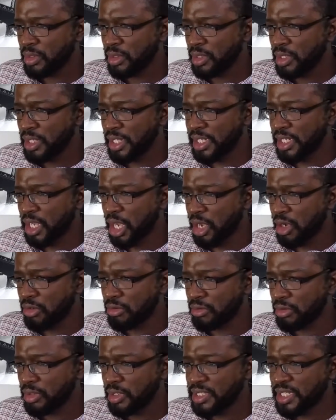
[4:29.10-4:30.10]
He gone.
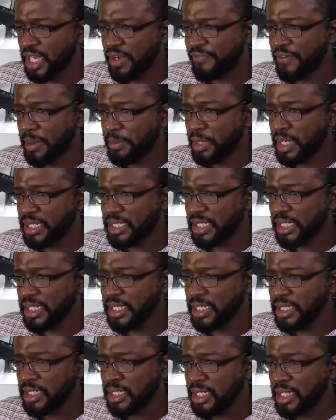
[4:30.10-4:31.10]
Is that a fumble that's
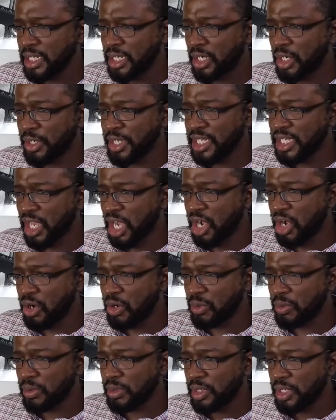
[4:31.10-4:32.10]
clean? Oh, he gone.
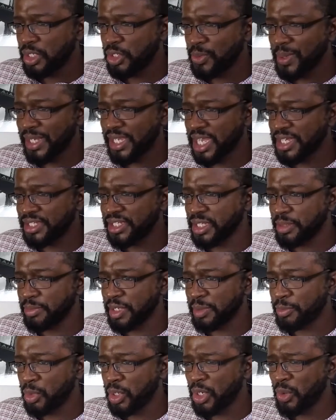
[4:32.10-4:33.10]
You didn't catch him, big
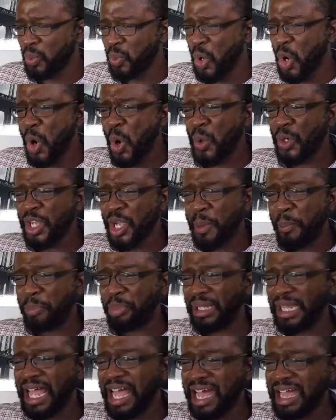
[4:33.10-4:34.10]
boy. Woo, good
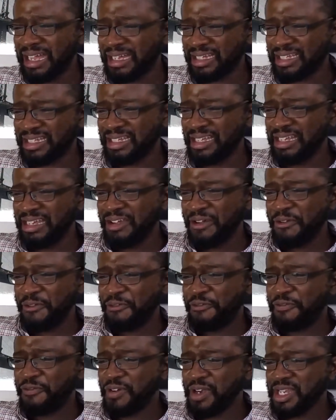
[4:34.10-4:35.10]
block.
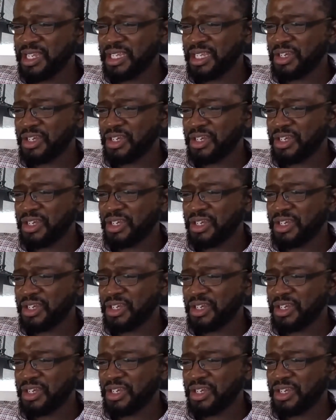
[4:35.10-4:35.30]
Freaking